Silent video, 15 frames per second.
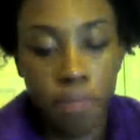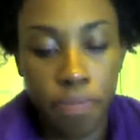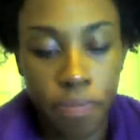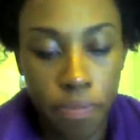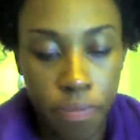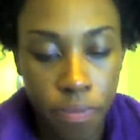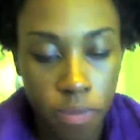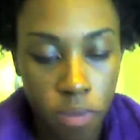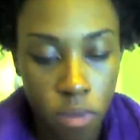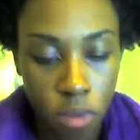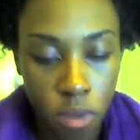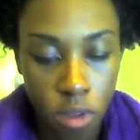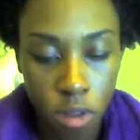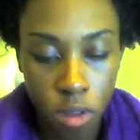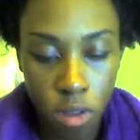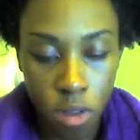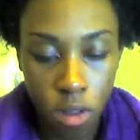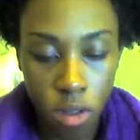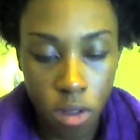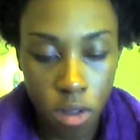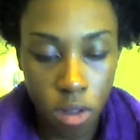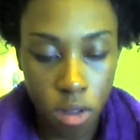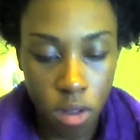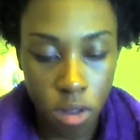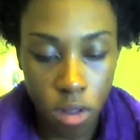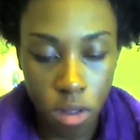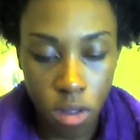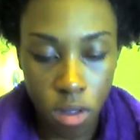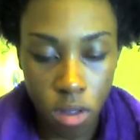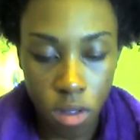
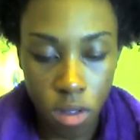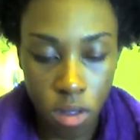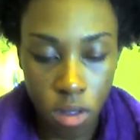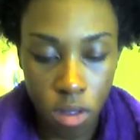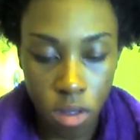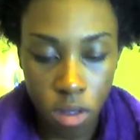(no one is talking)